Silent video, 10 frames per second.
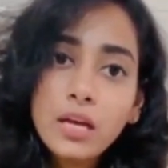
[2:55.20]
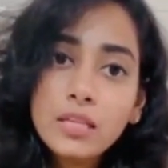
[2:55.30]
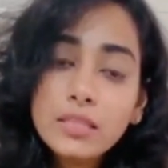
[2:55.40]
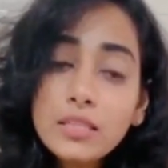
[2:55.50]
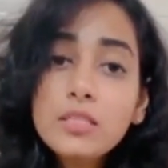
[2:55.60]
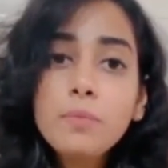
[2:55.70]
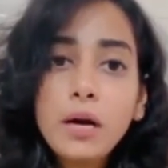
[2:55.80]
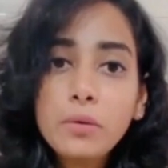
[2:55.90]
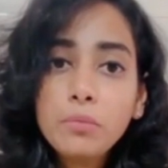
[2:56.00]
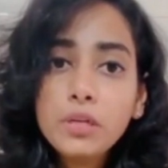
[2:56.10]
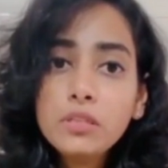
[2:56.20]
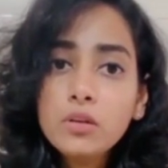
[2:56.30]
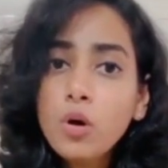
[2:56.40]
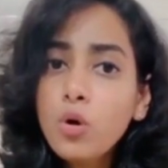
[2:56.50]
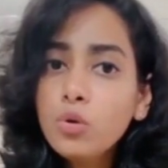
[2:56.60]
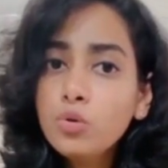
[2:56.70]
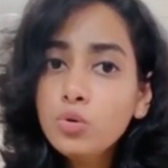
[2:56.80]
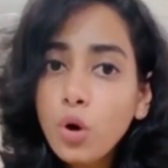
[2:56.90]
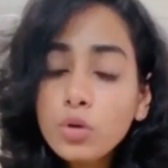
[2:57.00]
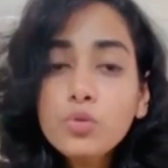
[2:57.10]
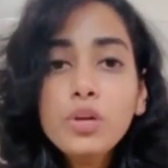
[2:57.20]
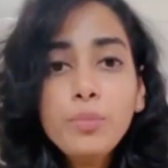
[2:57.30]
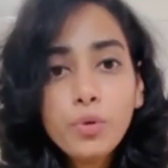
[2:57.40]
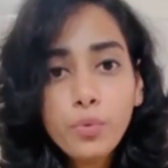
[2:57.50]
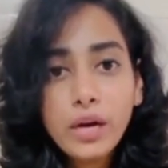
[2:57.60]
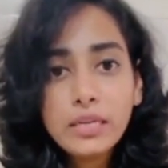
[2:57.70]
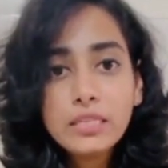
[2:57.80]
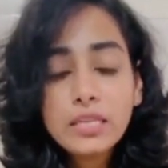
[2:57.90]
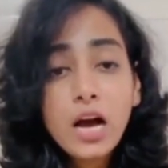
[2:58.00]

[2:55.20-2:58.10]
This department not only provides